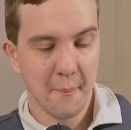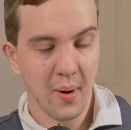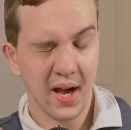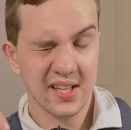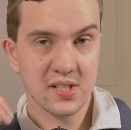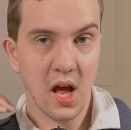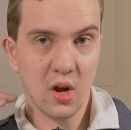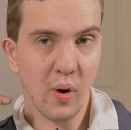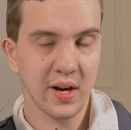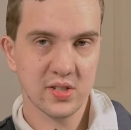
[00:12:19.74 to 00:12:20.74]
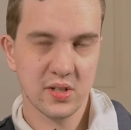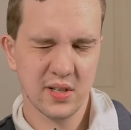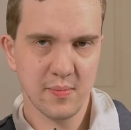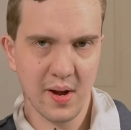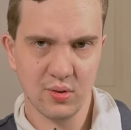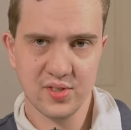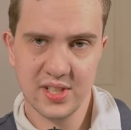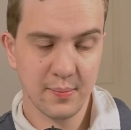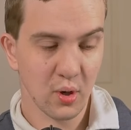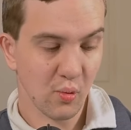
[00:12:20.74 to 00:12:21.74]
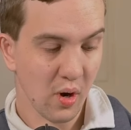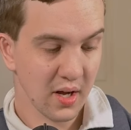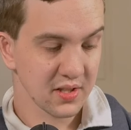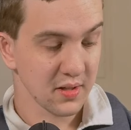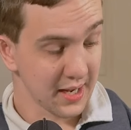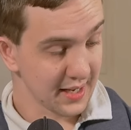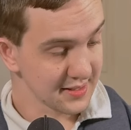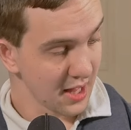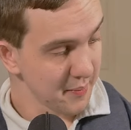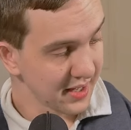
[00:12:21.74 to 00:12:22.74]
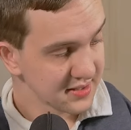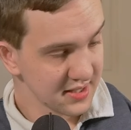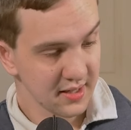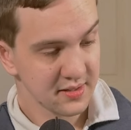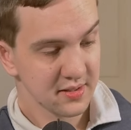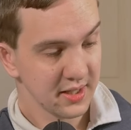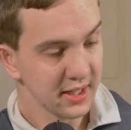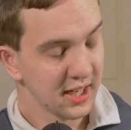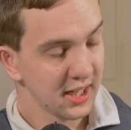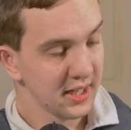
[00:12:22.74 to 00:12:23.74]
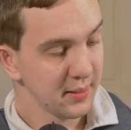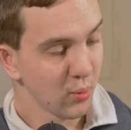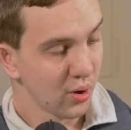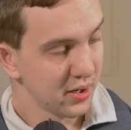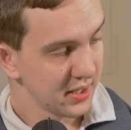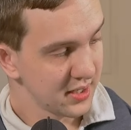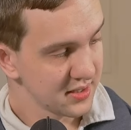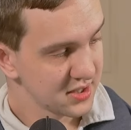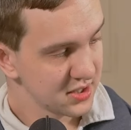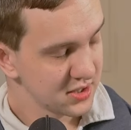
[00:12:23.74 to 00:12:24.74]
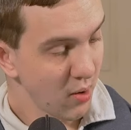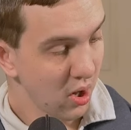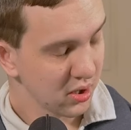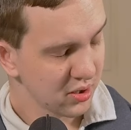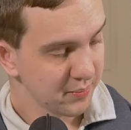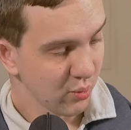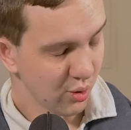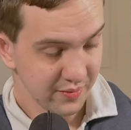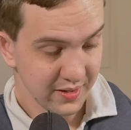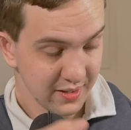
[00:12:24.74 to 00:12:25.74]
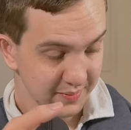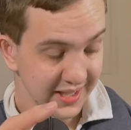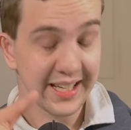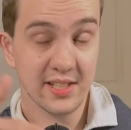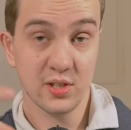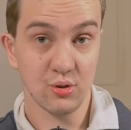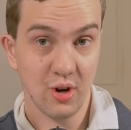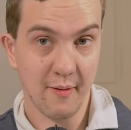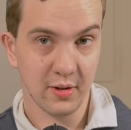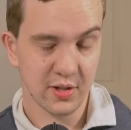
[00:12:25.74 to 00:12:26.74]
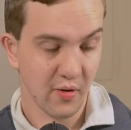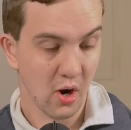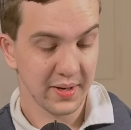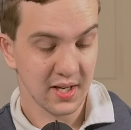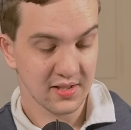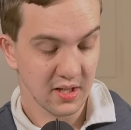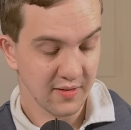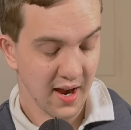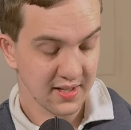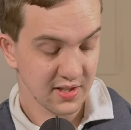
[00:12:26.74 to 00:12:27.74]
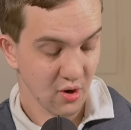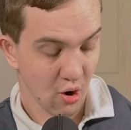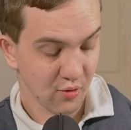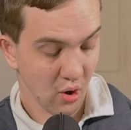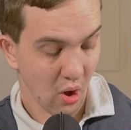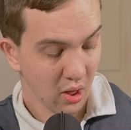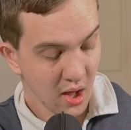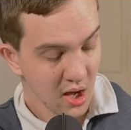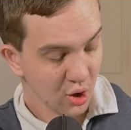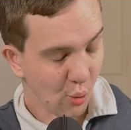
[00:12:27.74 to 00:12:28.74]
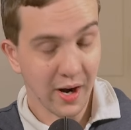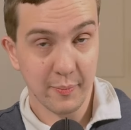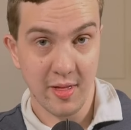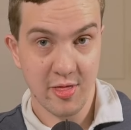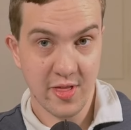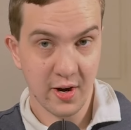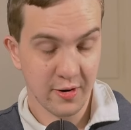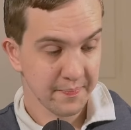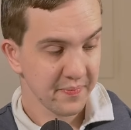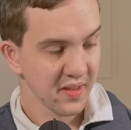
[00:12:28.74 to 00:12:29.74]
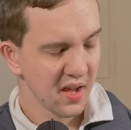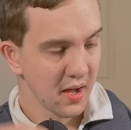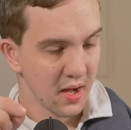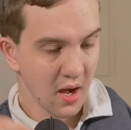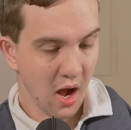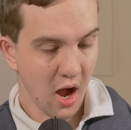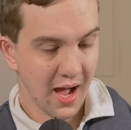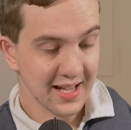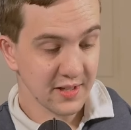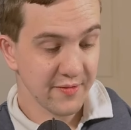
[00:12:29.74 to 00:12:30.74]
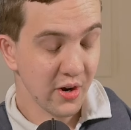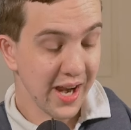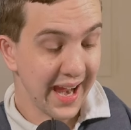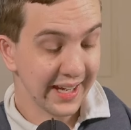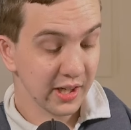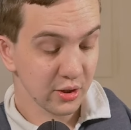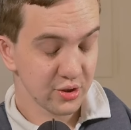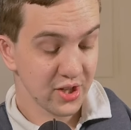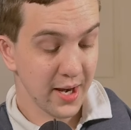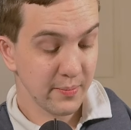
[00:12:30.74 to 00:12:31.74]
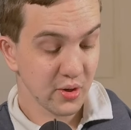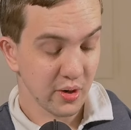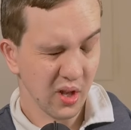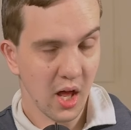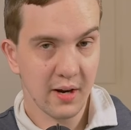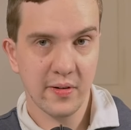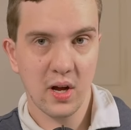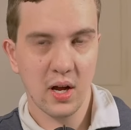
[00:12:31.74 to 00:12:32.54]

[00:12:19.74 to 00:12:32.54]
but it's not quite as good as my old ZBook was. I guess that makes sense. The keyboard is smaller, or the keys don't travel as far because the device is overall quite a bit thinner. It has a very angular shape to it. A lot of